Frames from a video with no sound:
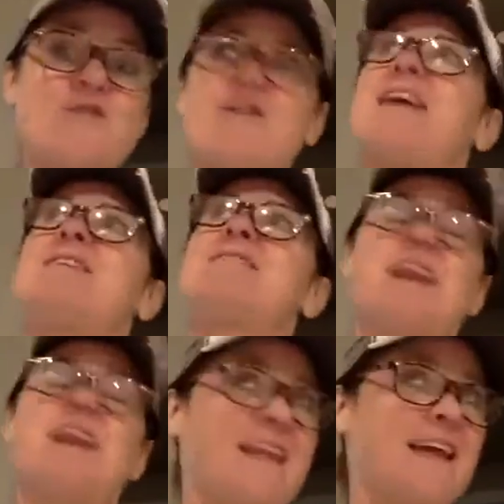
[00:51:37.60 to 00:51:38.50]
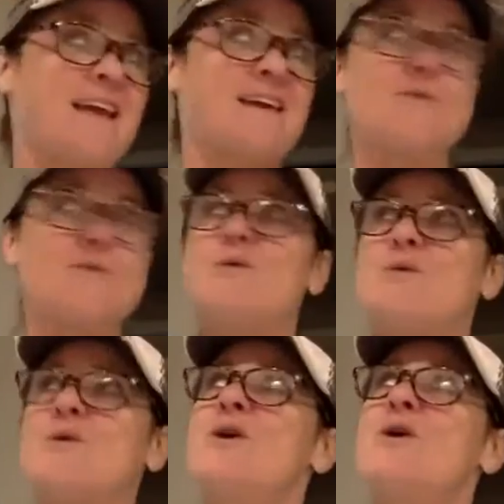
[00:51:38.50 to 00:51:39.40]
things that like,
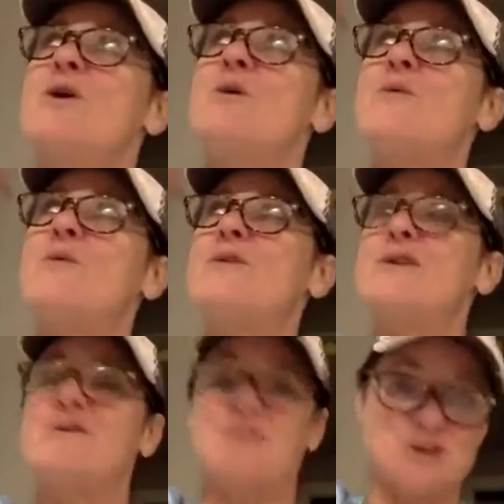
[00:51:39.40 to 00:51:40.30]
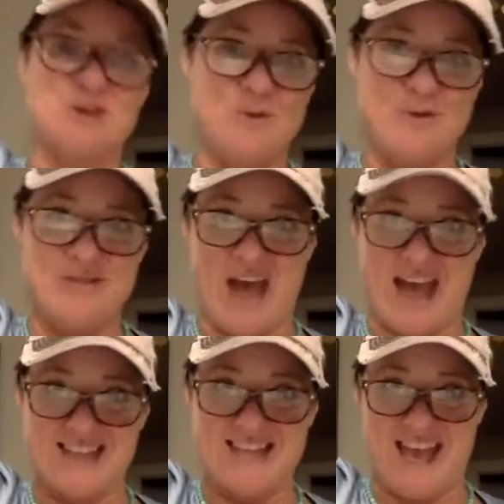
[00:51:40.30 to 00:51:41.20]
ooh, universe, what would
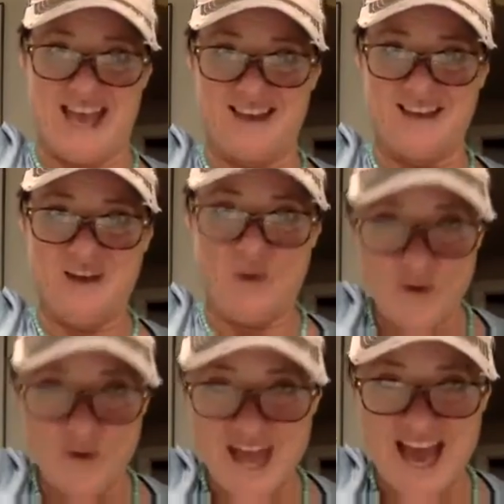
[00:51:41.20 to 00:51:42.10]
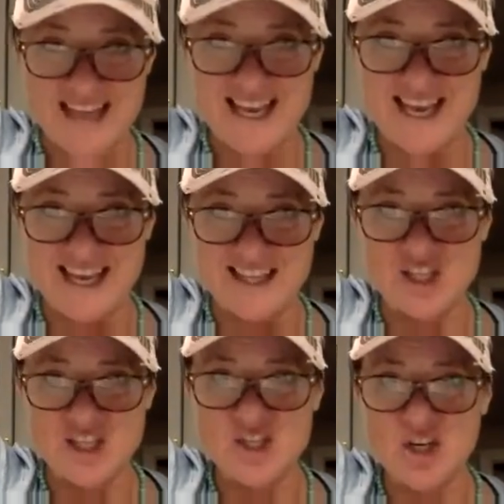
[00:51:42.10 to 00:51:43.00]
that take? What would that take
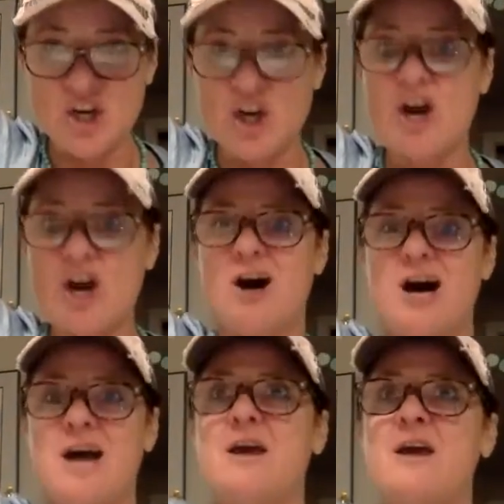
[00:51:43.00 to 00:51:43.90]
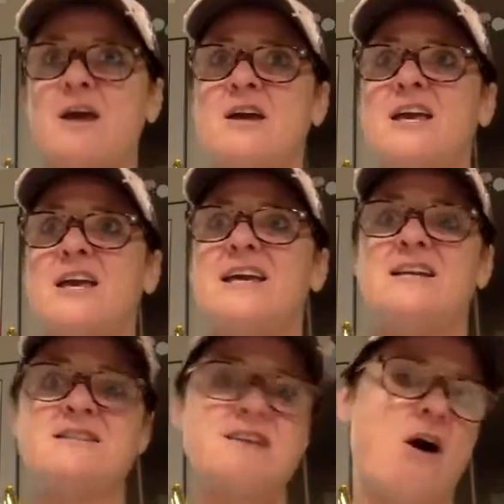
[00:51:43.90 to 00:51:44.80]
to turn on
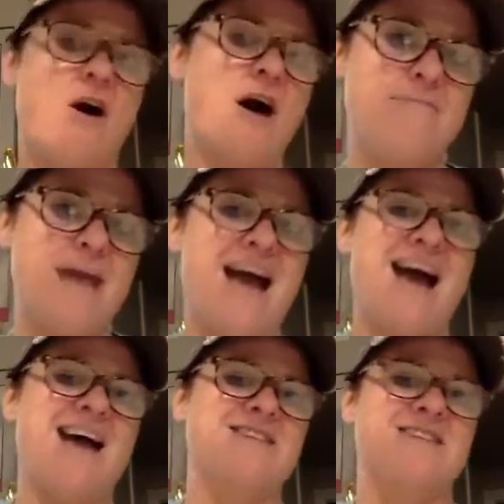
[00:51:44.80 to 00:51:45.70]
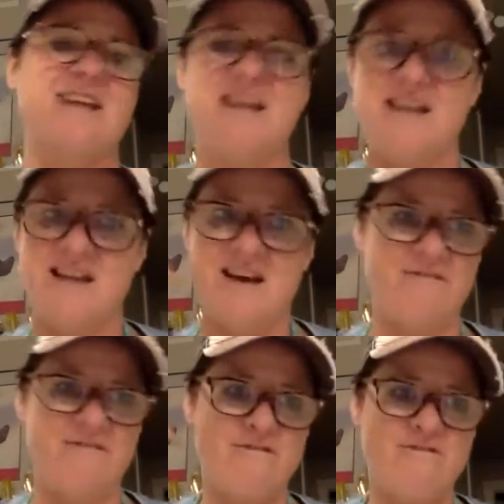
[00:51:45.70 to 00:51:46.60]
kids on mass in a
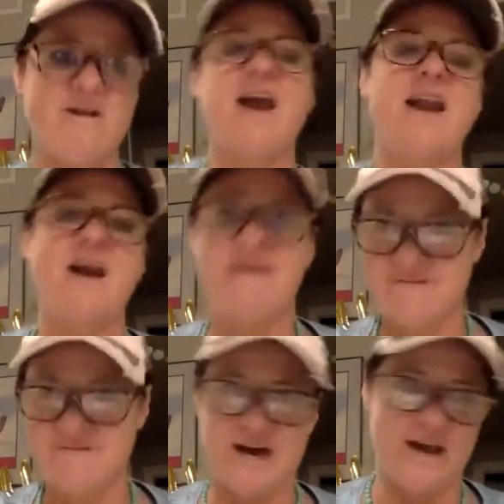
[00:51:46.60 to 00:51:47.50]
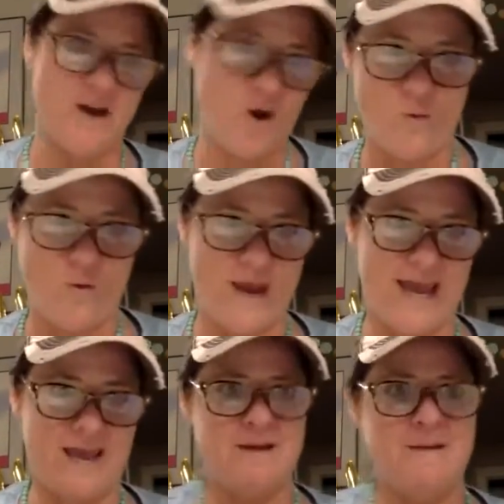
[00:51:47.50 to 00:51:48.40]
fun
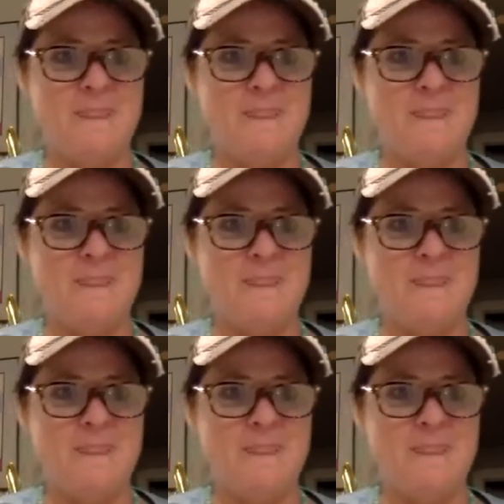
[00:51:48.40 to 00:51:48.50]
way?